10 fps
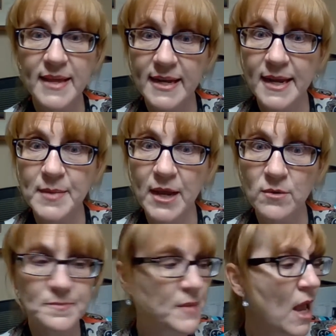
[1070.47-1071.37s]
that name
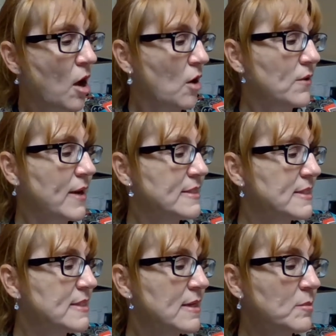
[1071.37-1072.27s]
down. All right,
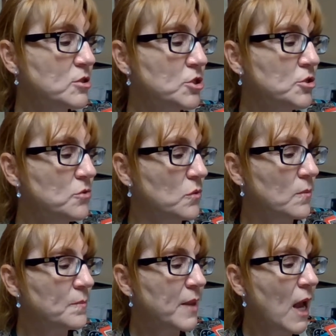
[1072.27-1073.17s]
number 2.